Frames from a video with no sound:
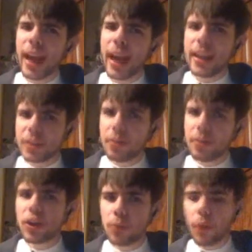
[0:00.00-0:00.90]
and it's
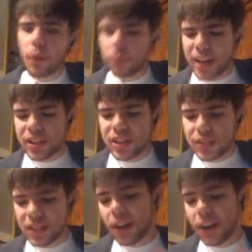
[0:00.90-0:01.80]
much more
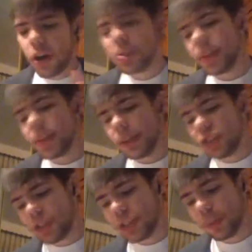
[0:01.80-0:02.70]
present. It's kind of hard to separate the
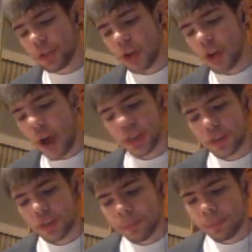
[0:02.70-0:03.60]
cheese from the
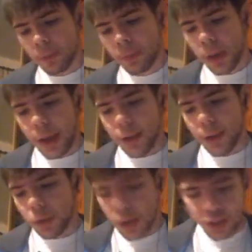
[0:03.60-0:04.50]
sauce. And
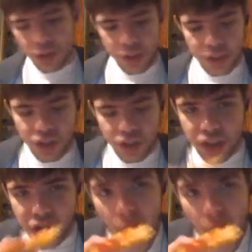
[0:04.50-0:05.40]
the crust is
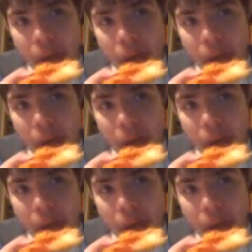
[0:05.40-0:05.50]
just